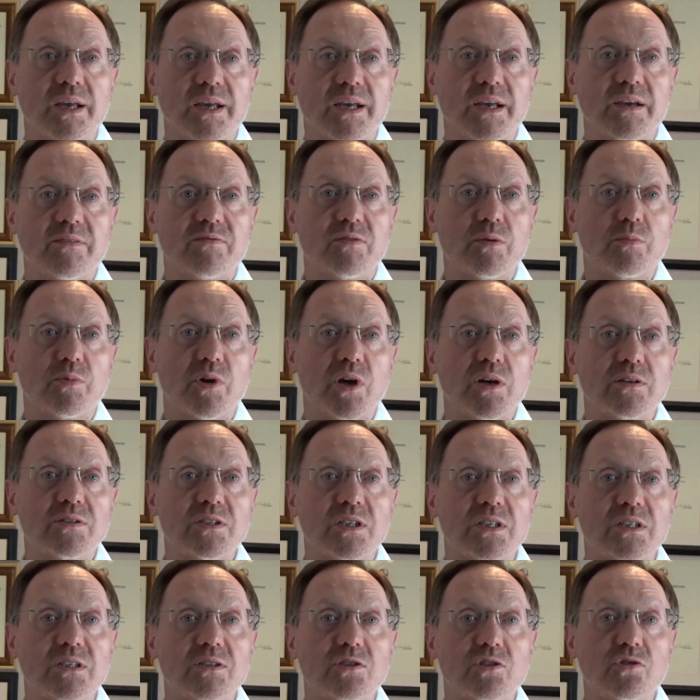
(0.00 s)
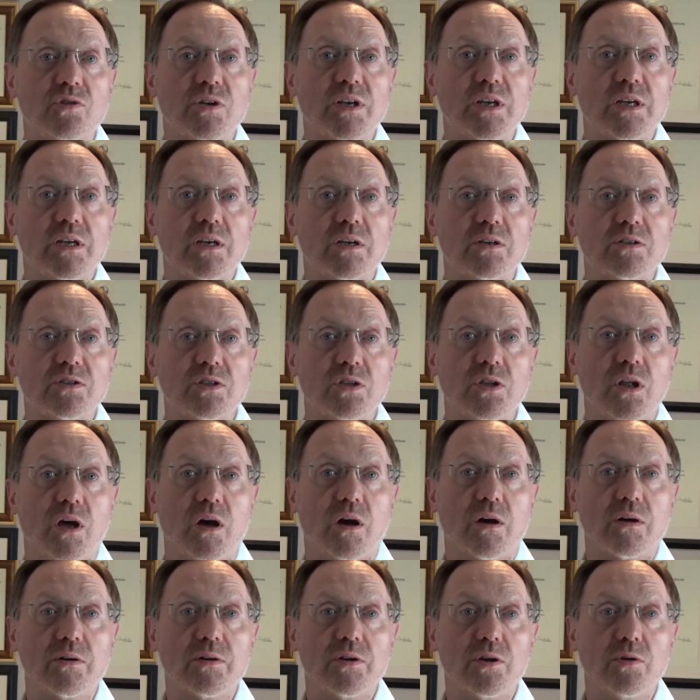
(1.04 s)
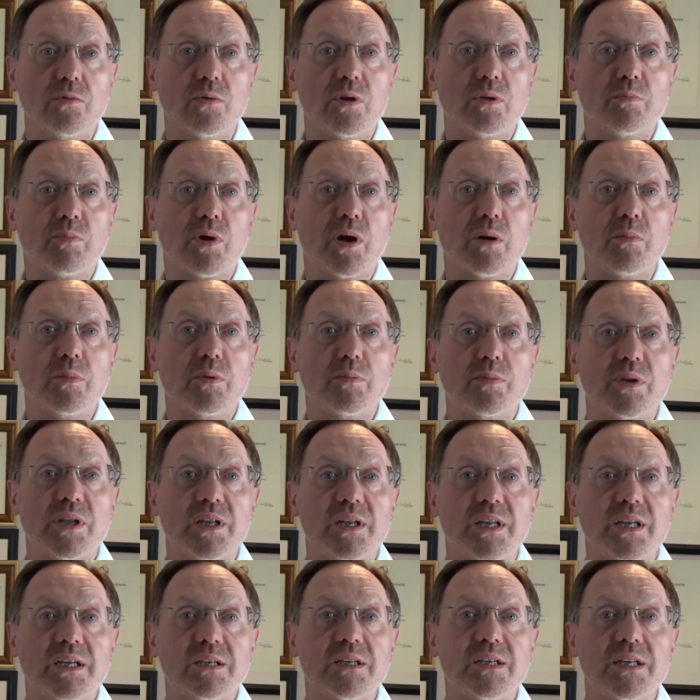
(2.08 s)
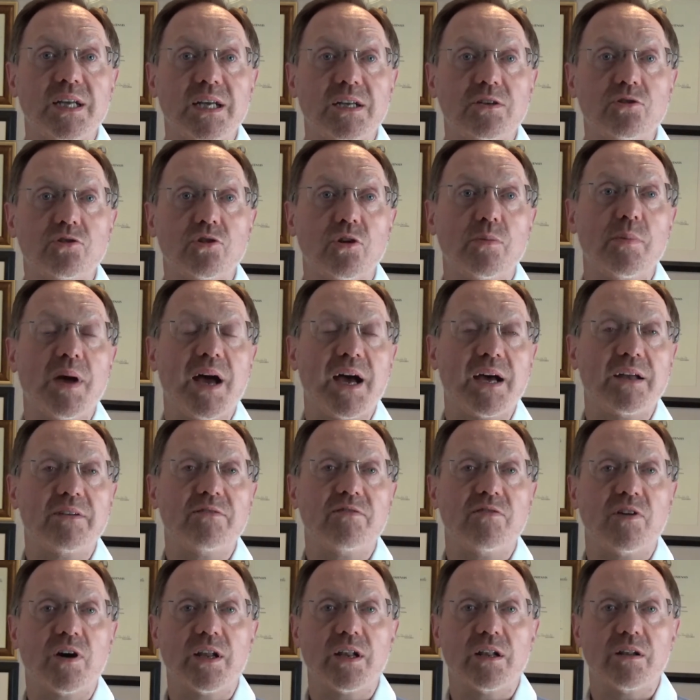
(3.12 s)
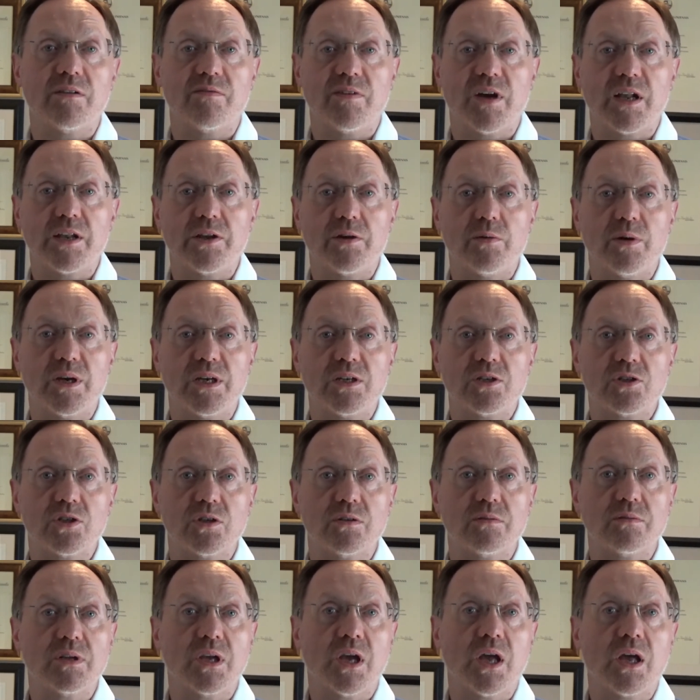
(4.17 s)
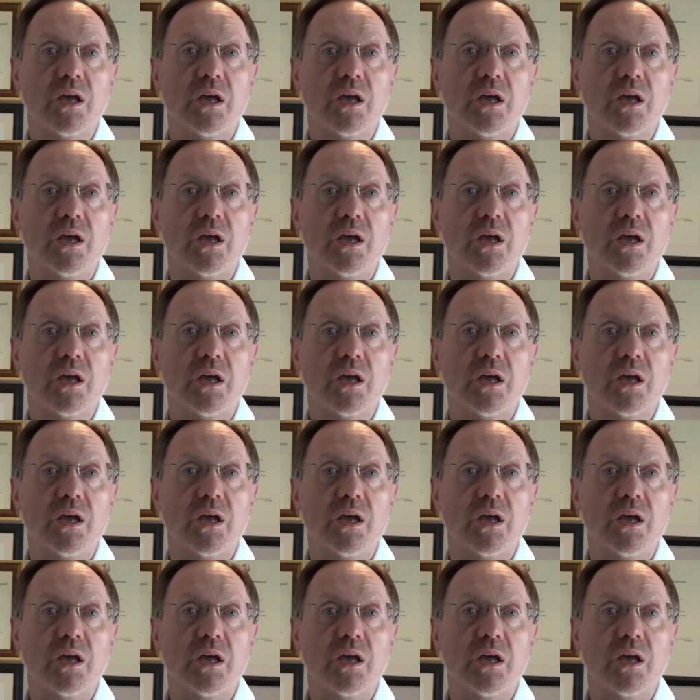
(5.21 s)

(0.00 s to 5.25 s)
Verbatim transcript: If the project is three years long, you will probably need an interim and final evaluation.